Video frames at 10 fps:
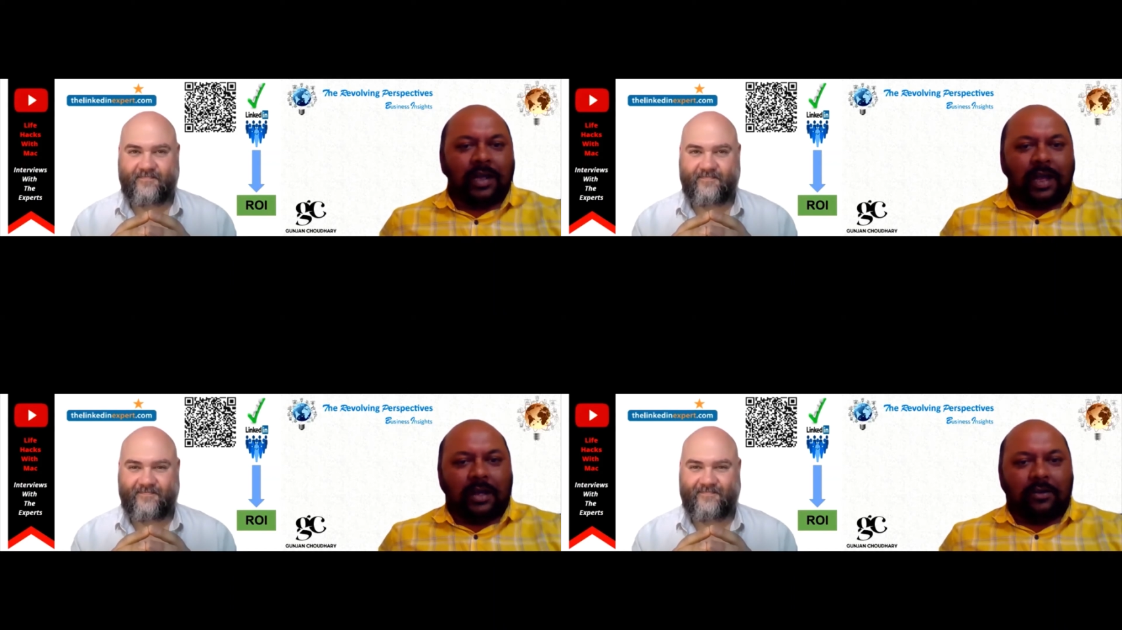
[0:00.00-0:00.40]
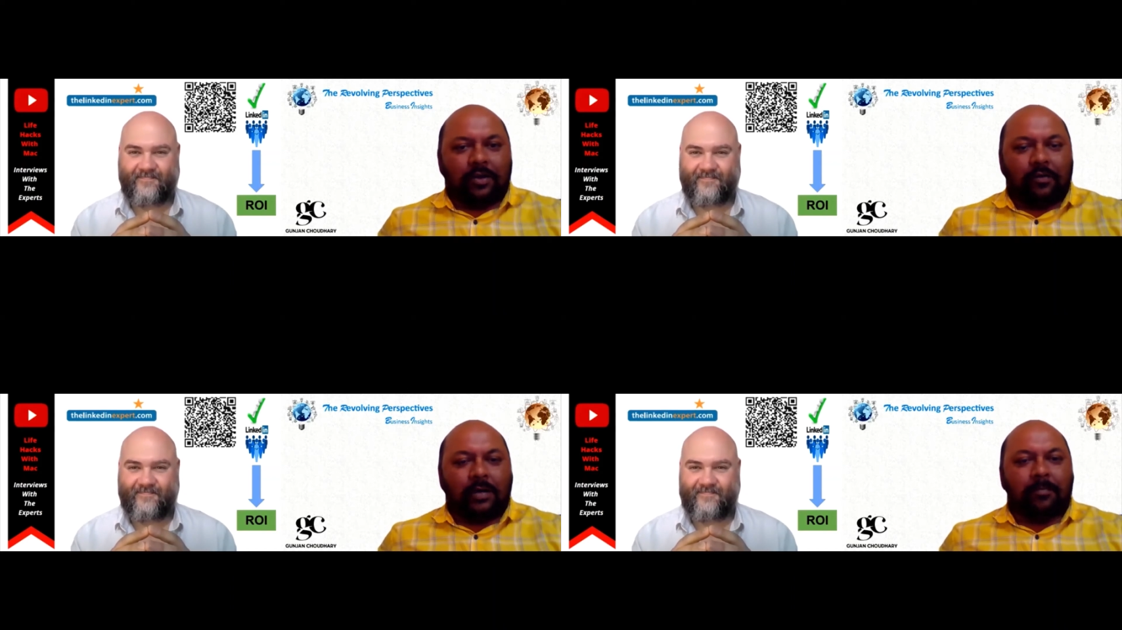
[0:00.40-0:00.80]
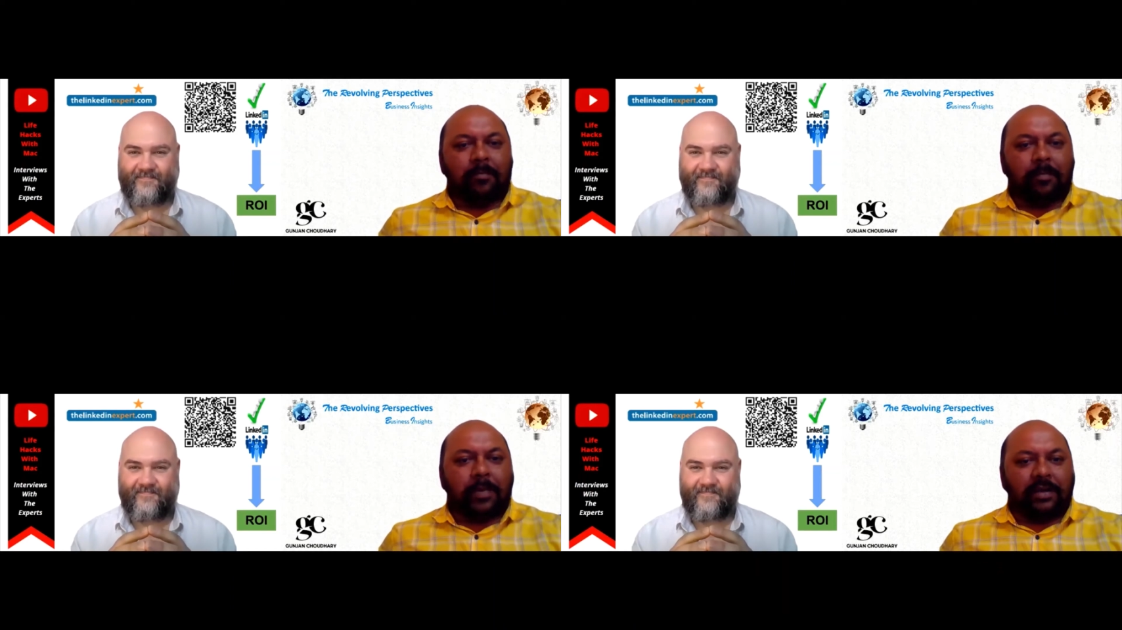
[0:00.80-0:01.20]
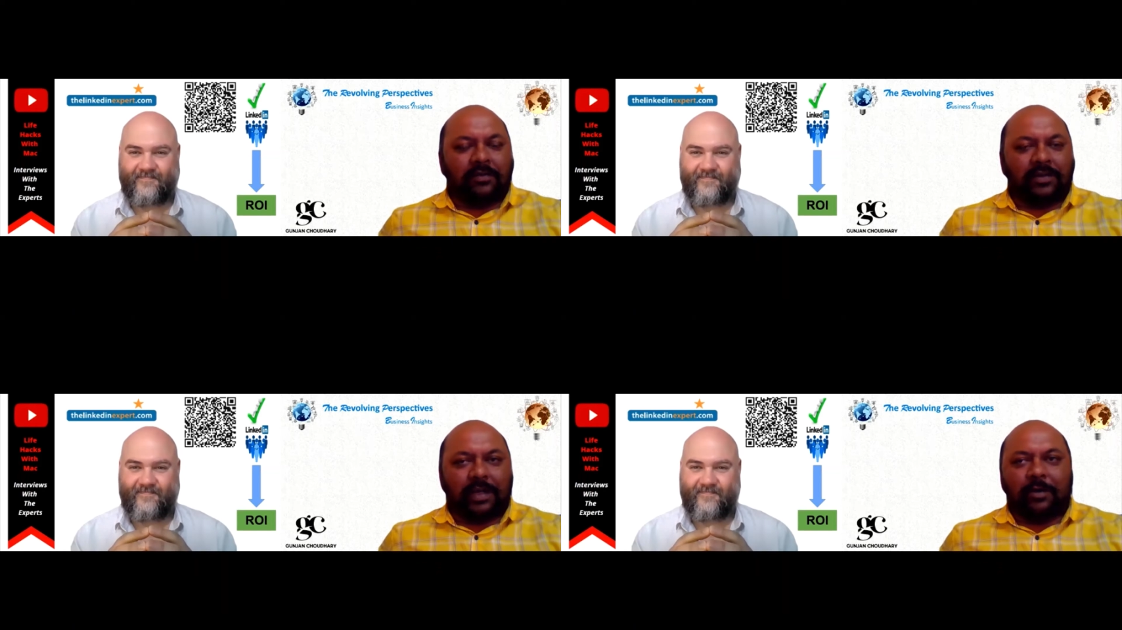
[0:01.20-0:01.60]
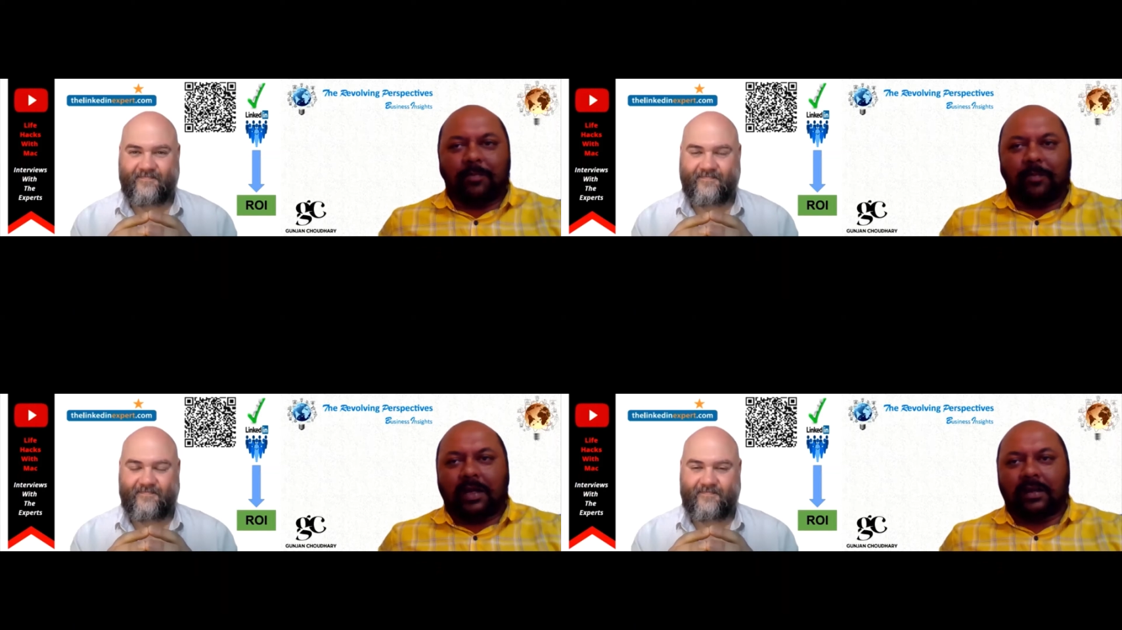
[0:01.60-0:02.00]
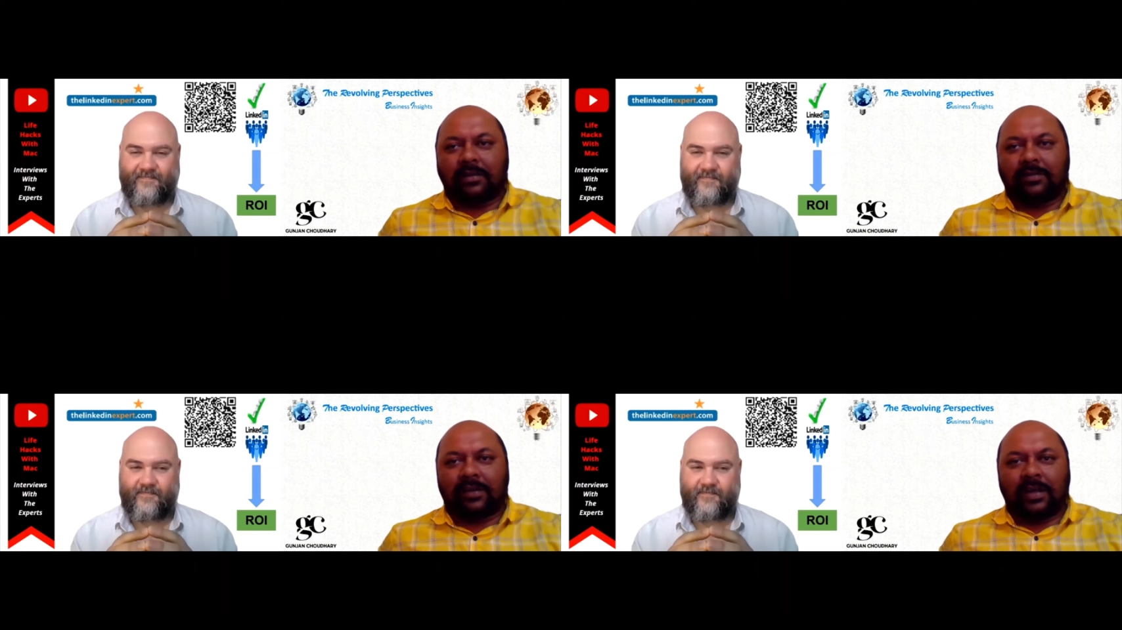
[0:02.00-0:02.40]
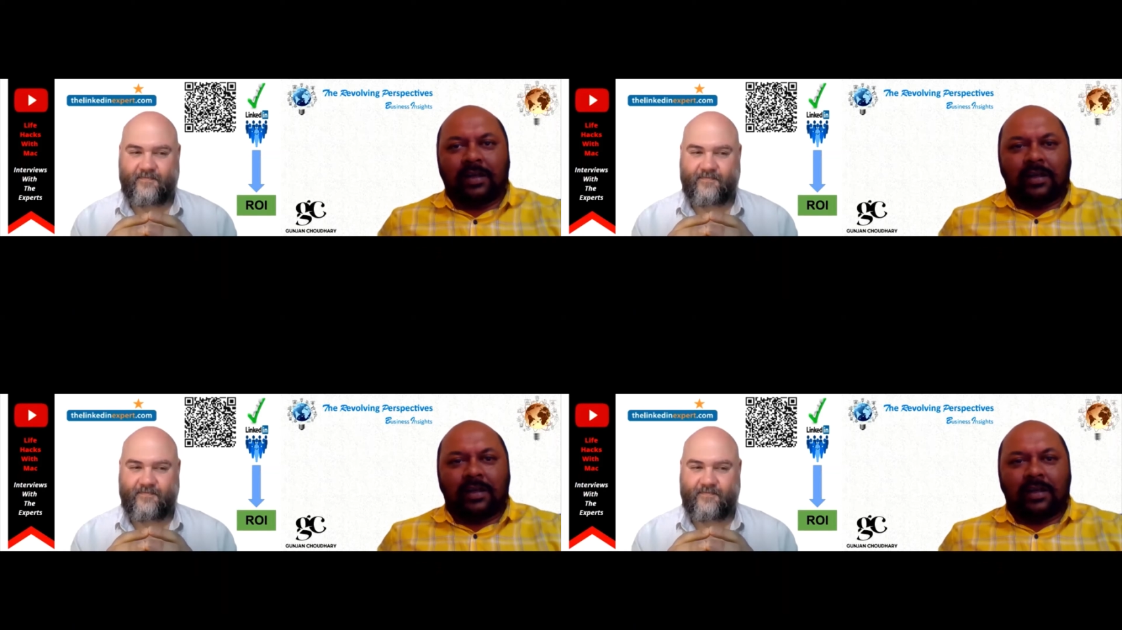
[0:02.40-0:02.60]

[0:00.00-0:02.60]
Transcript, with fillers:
Speaker 1: And you know, one biggest thing about Mac is